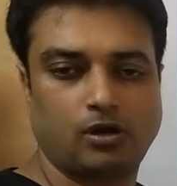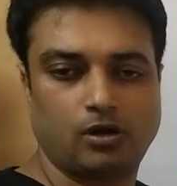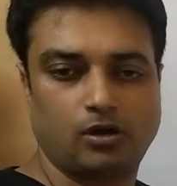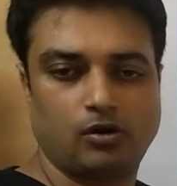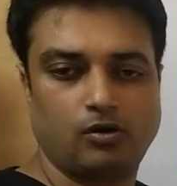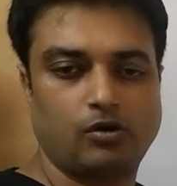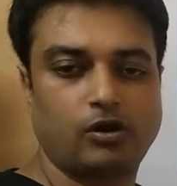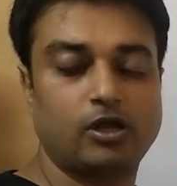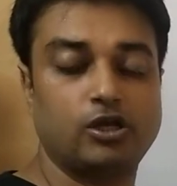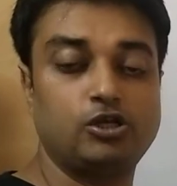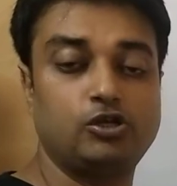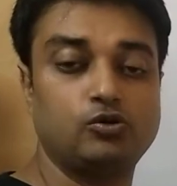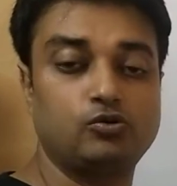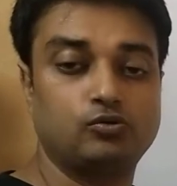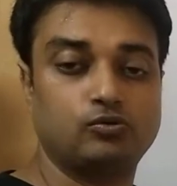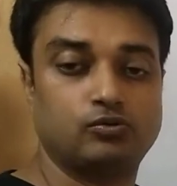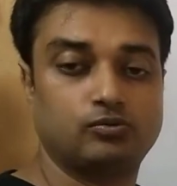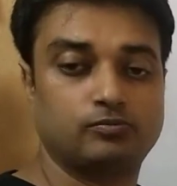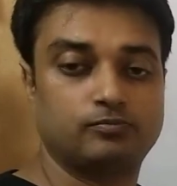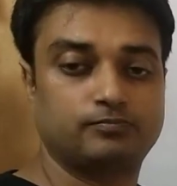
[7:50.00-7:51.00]
okay,
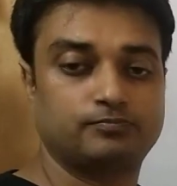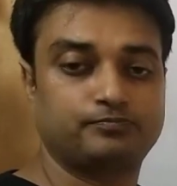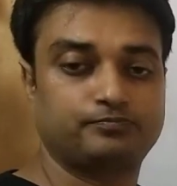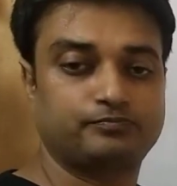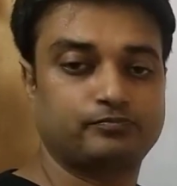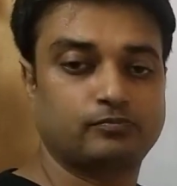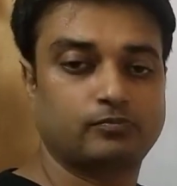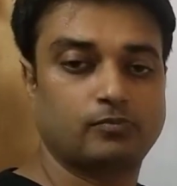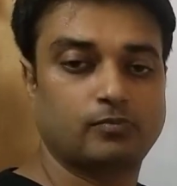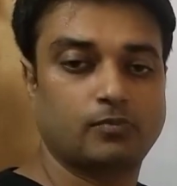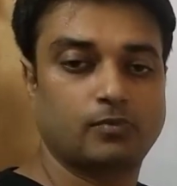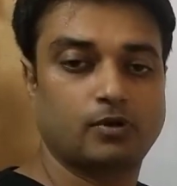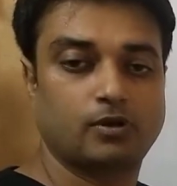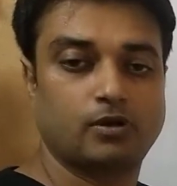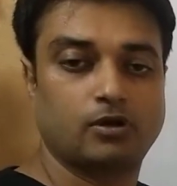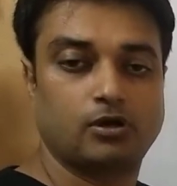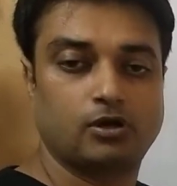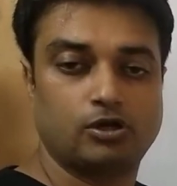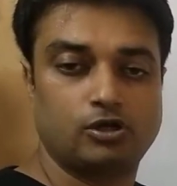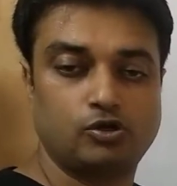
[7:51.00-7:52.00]
you
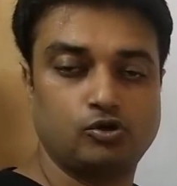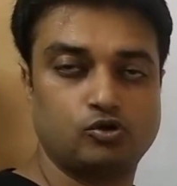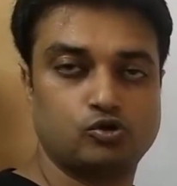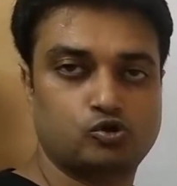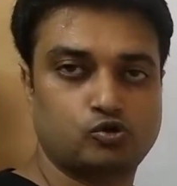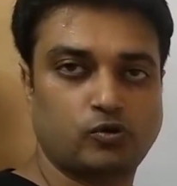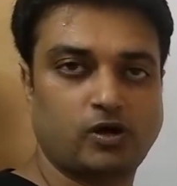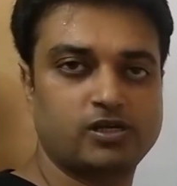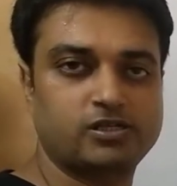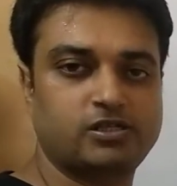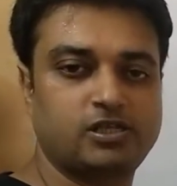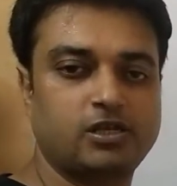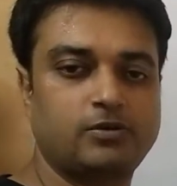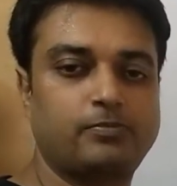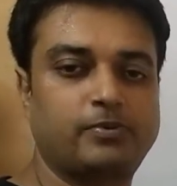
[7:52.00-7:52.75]
Swastik,